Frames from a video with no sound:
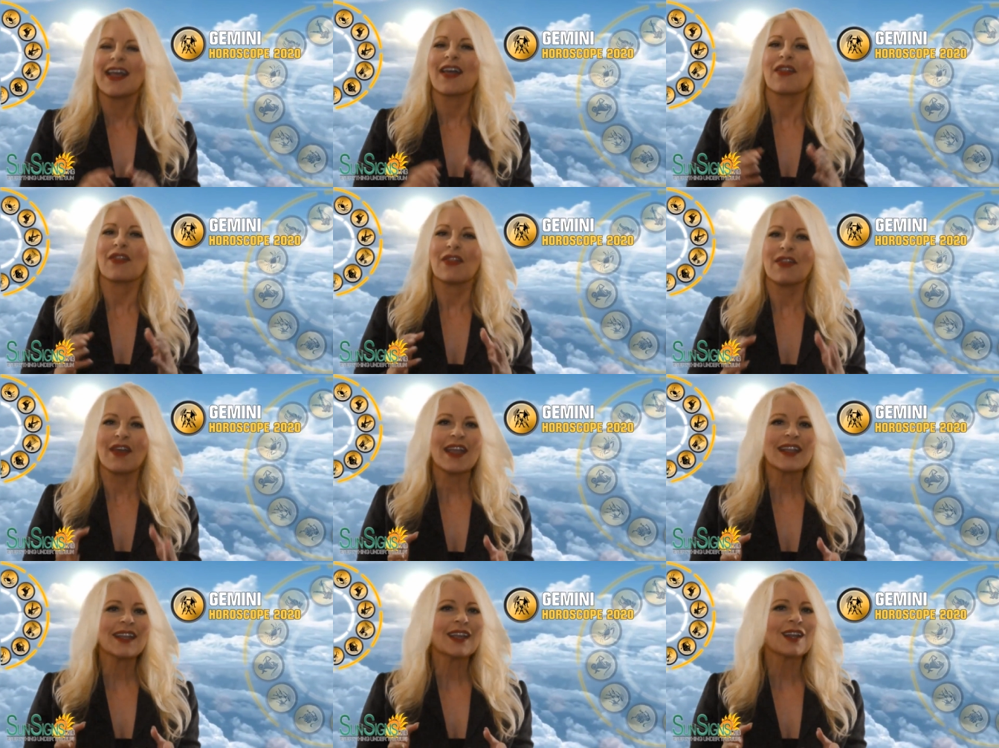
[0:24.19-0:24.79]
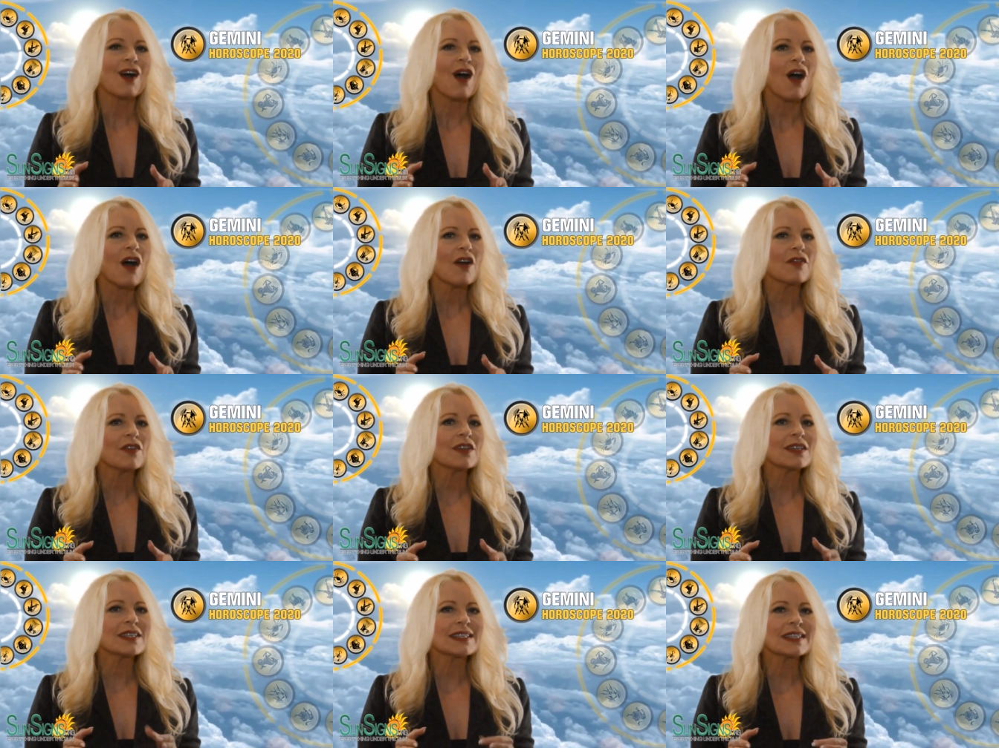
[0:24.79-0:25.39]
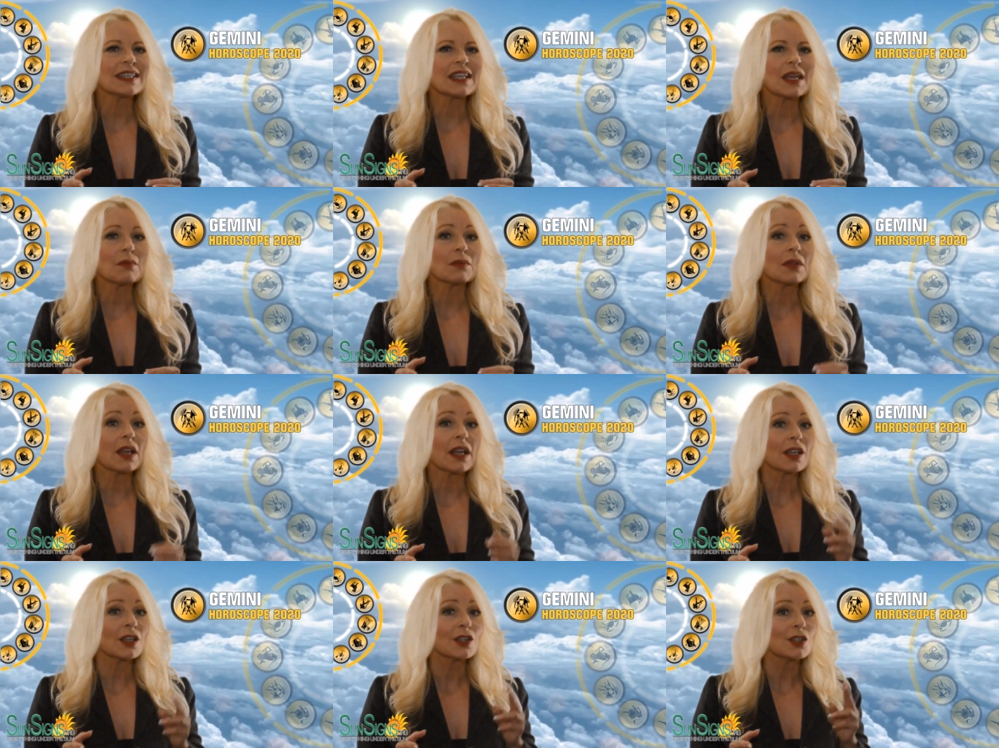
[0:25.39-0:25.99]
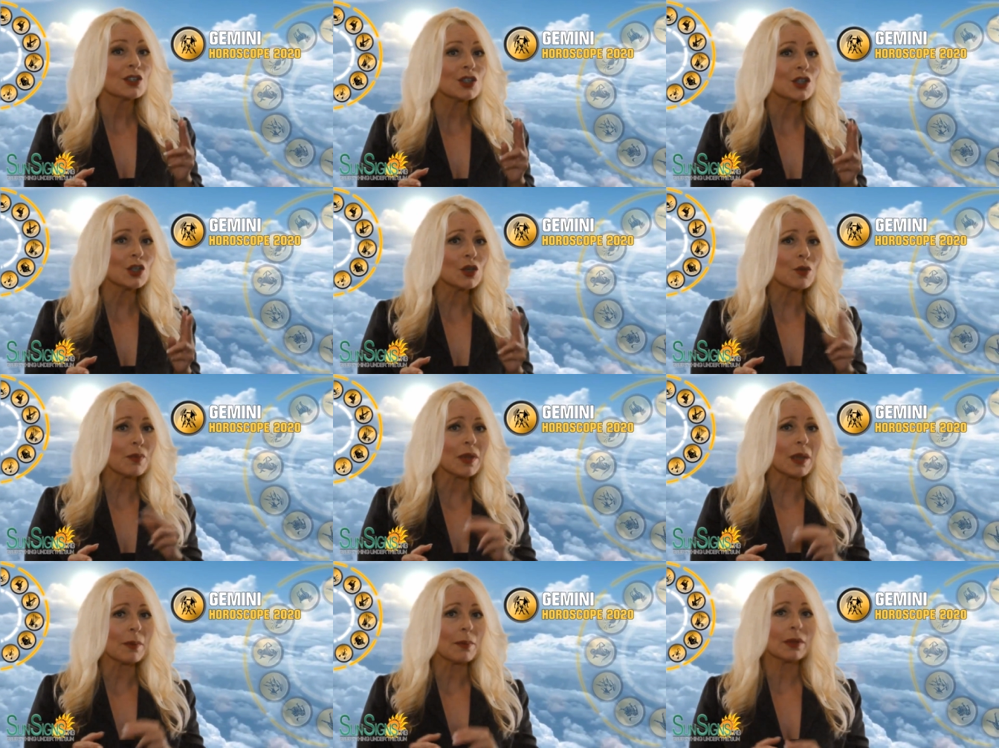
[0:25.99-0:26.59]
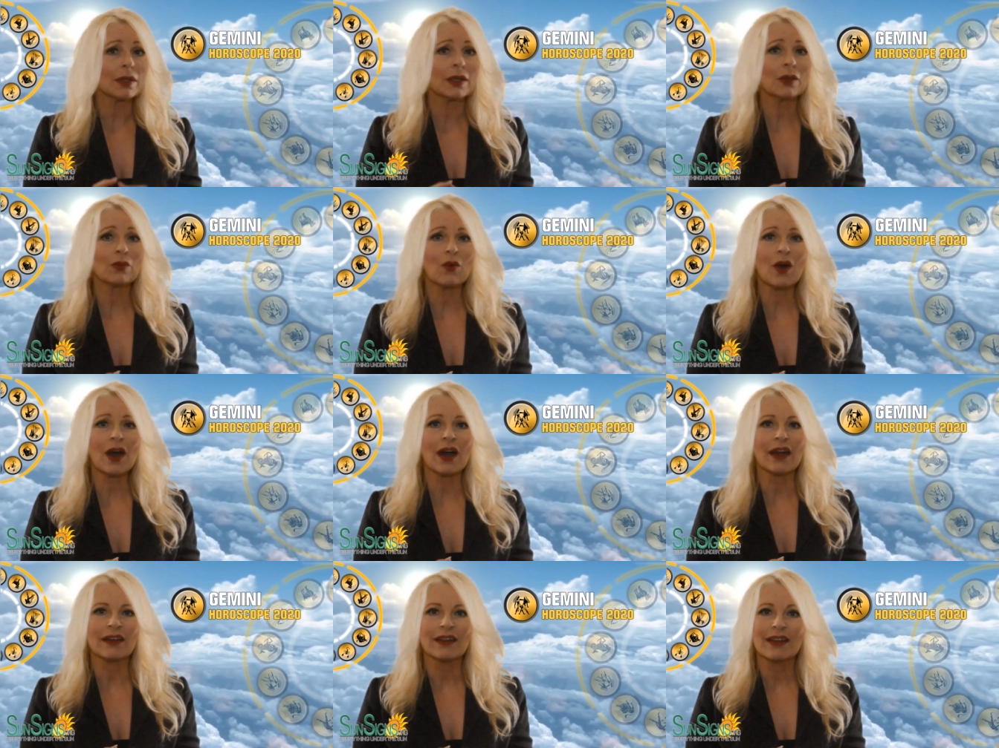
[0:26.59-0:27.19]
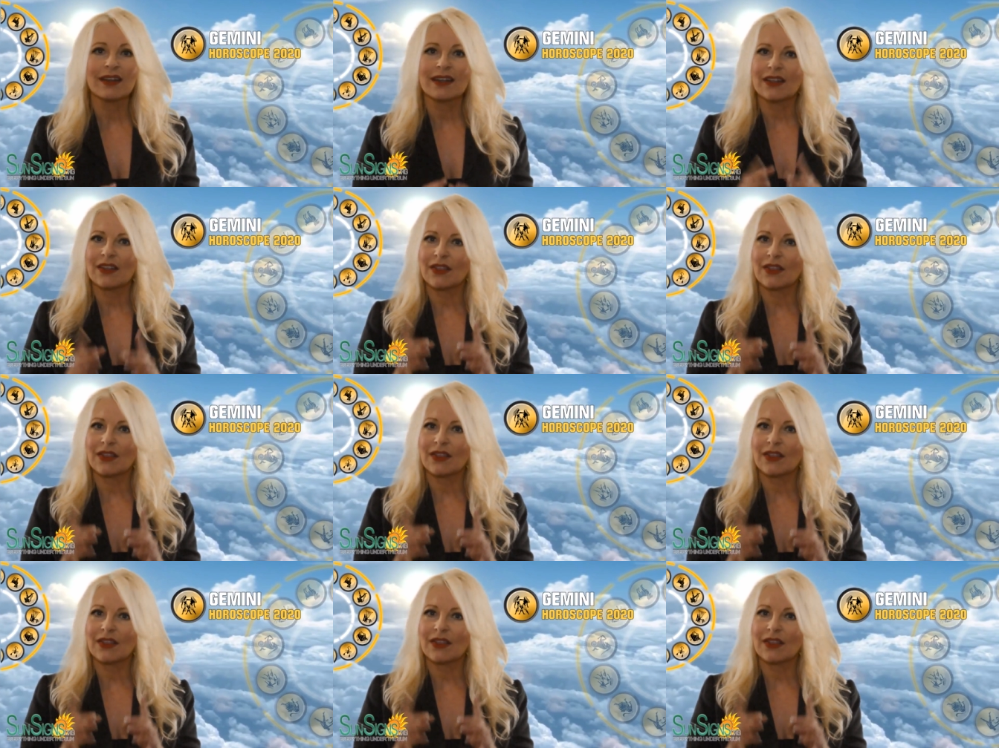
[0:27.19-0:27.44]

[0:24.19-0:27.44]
They can often seem like two people in one.